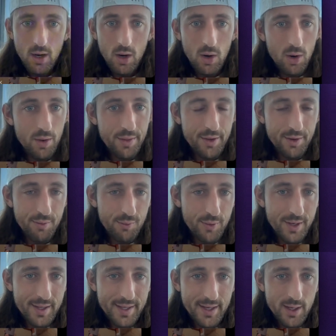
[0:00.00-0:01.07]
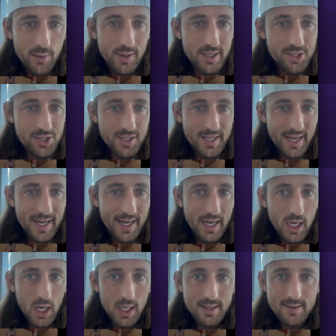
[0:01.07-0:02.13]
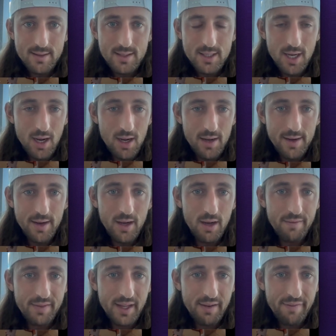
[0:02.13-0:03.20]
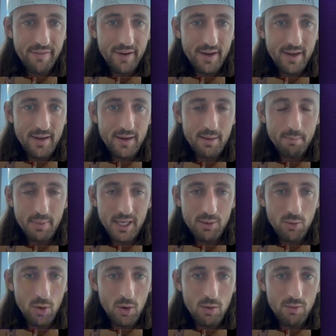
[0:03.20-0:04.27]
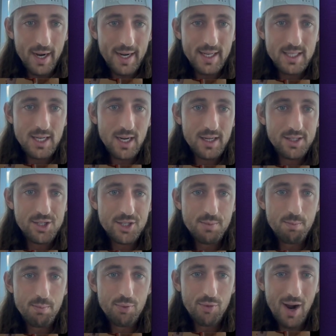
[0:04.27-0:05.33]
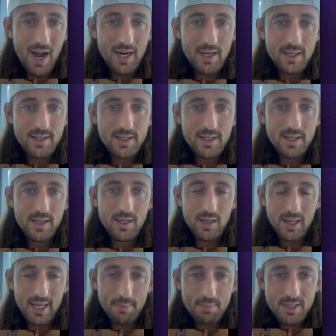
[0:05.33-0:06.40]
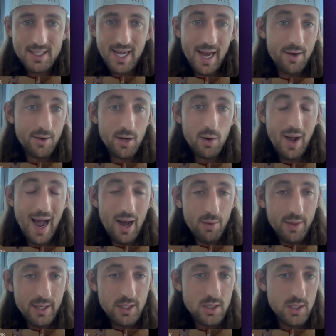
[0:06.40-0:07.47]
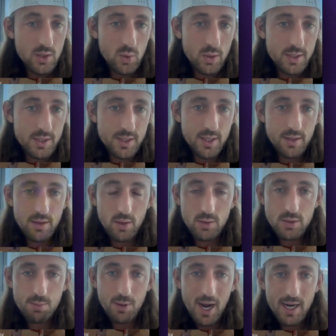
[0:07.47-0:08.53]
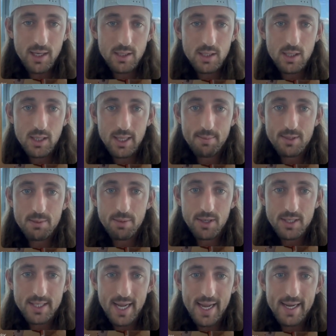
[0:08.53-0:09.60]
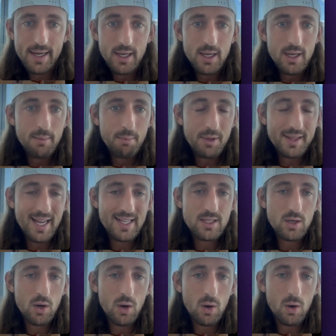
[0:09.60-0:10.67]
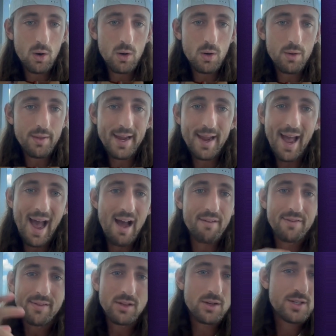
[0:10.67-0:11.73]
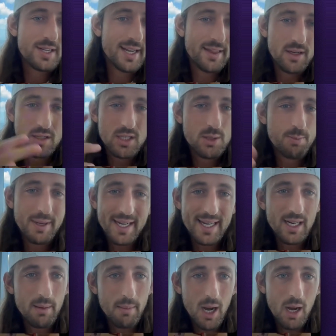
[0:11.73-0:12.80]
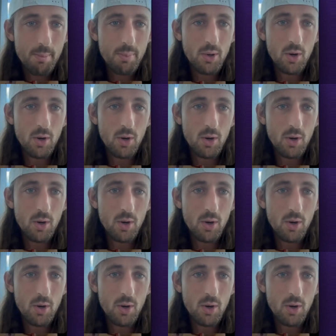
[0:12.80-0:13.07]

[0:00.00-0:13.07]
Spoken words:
All they're really doing is just getting a ton of different B-roll, right? A ton of just product clips. I don't know how they sourced those product clips per se, but that's all they have. It looks like they're speeding them up